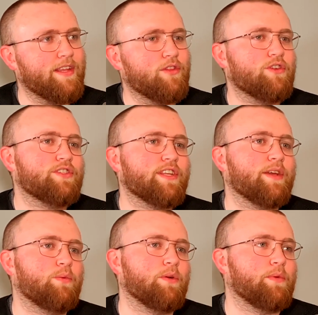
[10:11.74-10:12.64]
looks
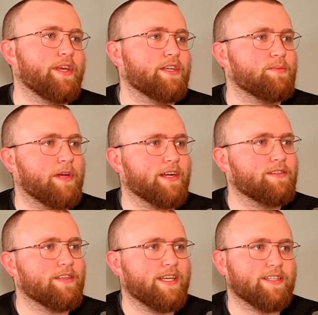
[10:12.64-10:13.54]
like what we
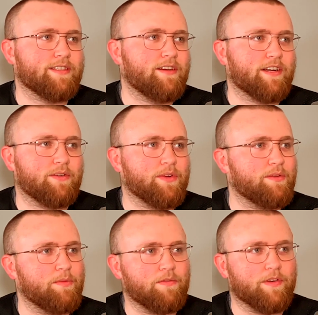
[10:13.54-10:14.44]
expect. Like, it's not going
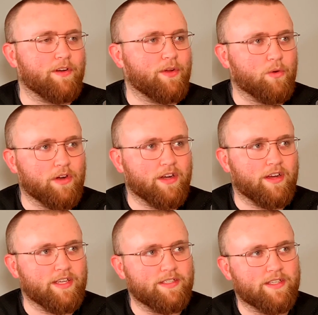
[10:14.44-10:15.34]
to be very
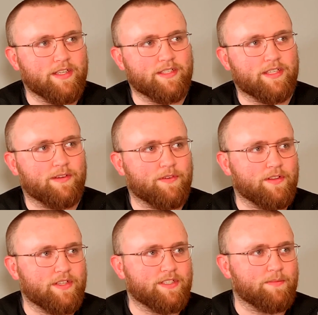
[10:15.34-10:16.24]
organized. It's
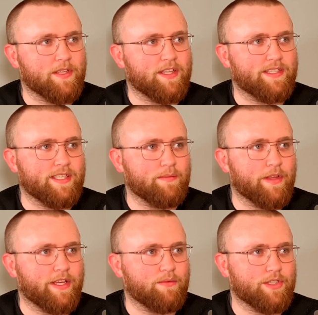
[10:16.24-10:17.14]
definitely something that seemed
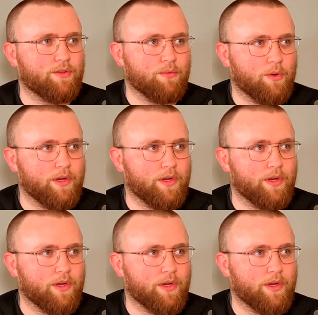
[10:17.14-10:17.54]
like it was thrown